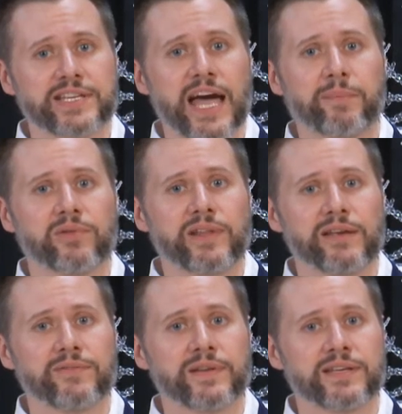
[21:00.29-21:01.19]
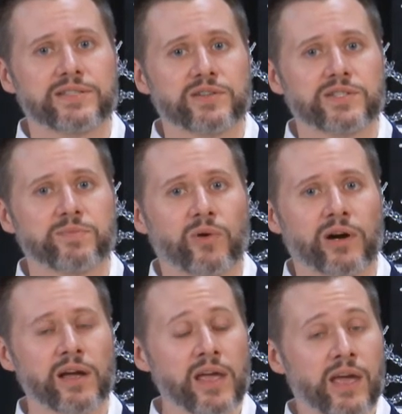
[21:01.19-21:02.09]
that belief, and as there's
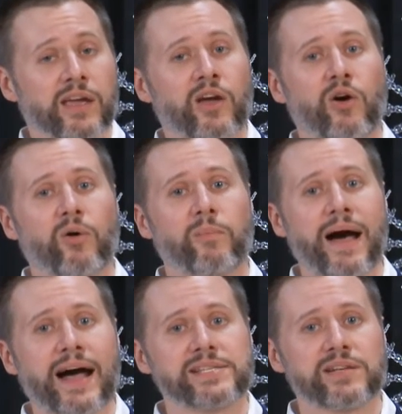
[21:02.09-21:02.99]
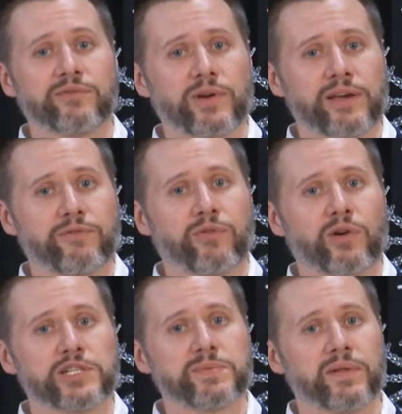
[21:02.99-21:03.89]
more, positive
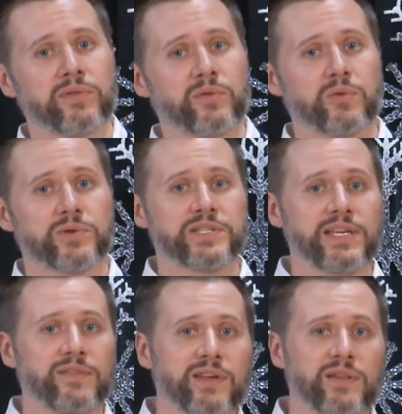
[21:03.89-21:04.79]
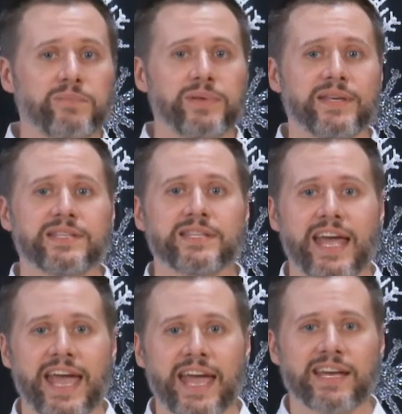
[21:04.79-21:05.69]
reinforcement through receiving the B's and
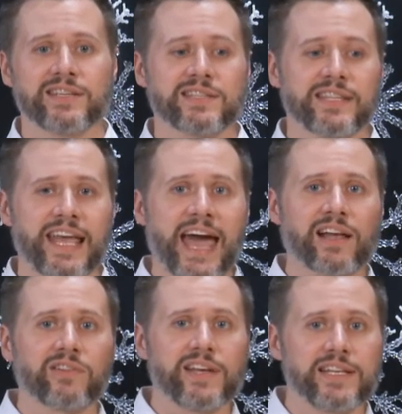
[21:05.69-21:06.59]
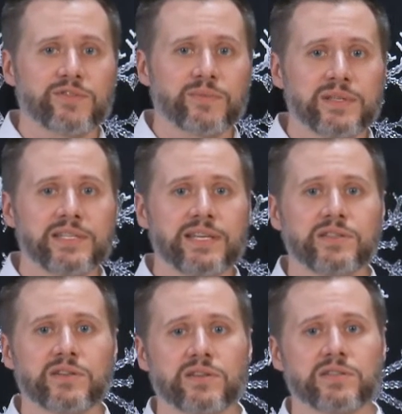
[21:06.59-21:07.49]
A's and the accolades from the
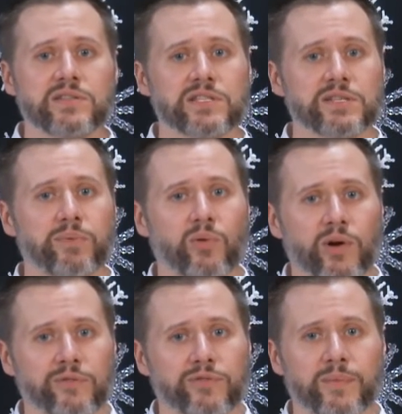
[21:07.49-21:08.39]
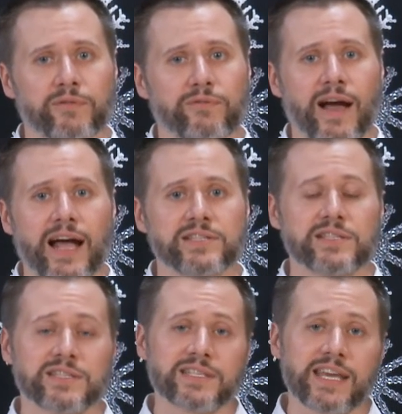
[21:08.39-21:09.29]
teachers and the support from the friends,
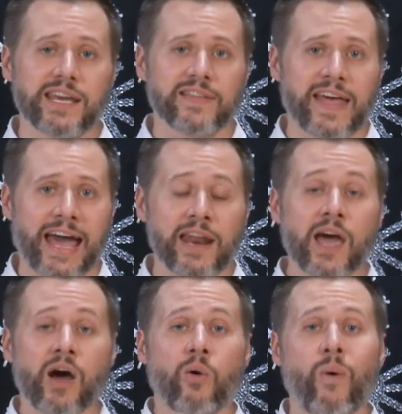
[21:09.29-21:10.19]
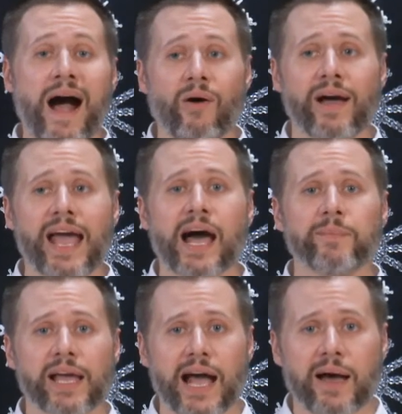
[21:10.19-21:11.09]
and seeing that, wow, I am
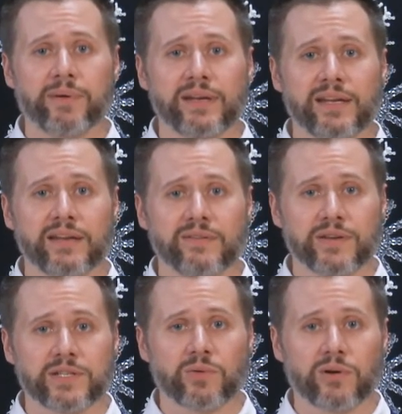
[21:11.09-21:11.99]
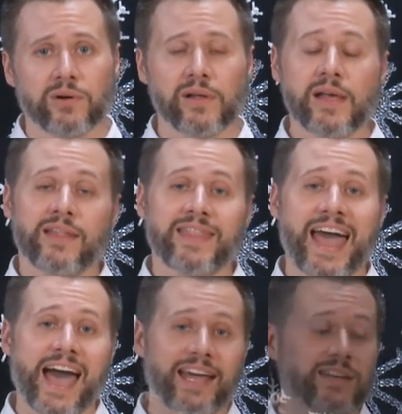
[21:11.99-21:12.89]
a competent individual, that